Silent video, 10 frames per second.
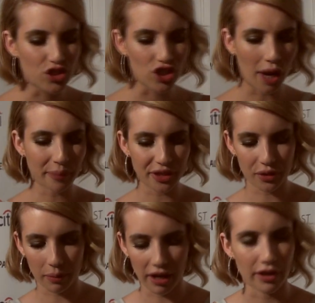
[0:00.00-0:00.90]
jumped
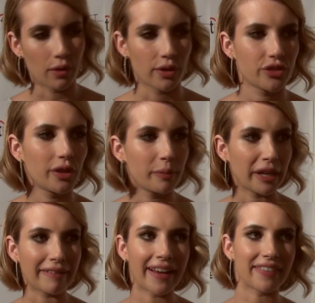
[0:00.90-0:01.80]
into American Horror Story
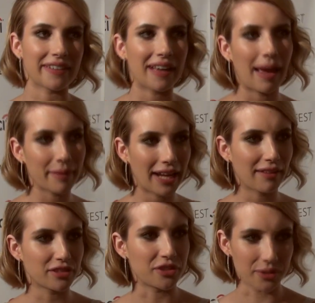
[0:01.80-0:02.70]
being like, I'm going to
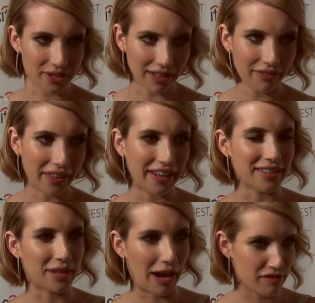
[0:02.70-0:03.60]
have to do stuff that
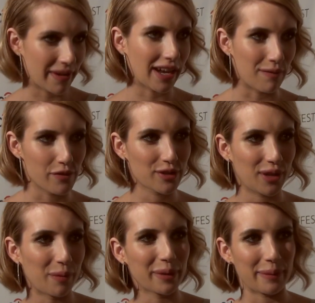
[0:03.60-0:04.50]
is out of my comfort
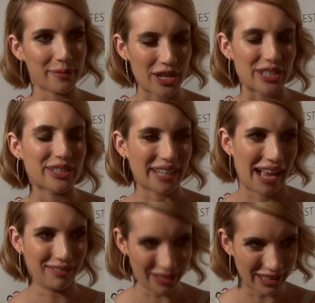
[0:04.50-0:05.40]
zone, but I'm just going to
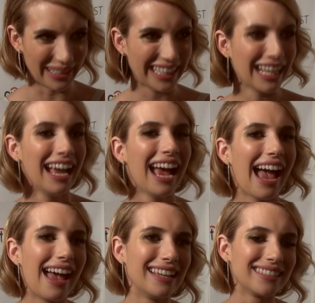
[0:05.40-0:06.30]
have to do it.
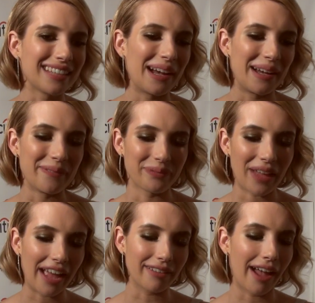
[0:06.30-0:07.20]
And um,
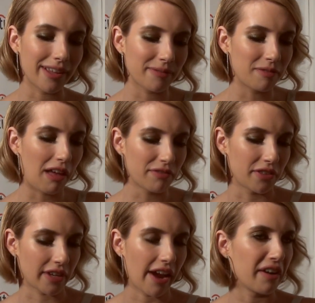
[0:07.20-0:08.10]
I, I loved
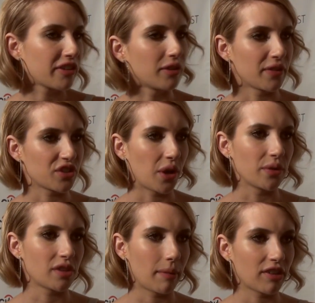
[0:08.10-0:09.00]
the character in the show
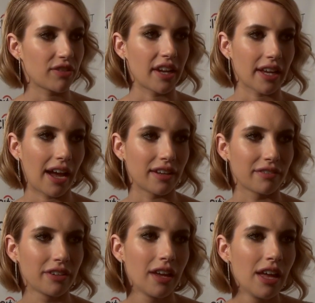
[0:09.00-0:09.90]
so much that it kind
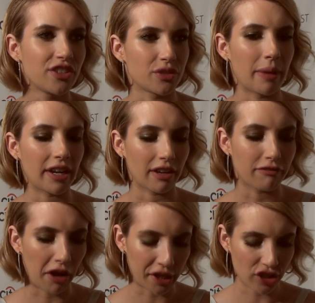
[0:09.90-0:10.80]
of just made it
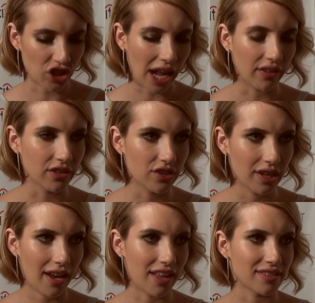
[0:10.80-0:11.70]
fun and
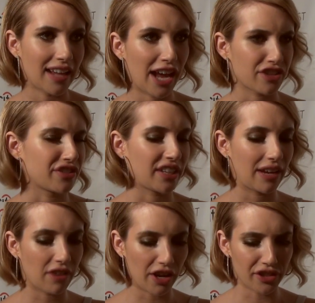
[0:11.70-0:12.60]
challenging as an actress. Like,
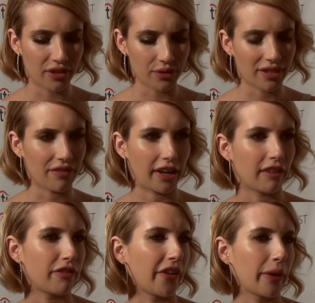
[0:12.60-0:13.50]
I've gotten to do stuff that I
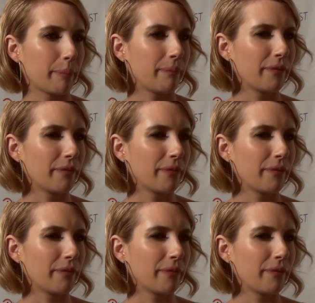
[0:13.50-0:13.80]
feel like,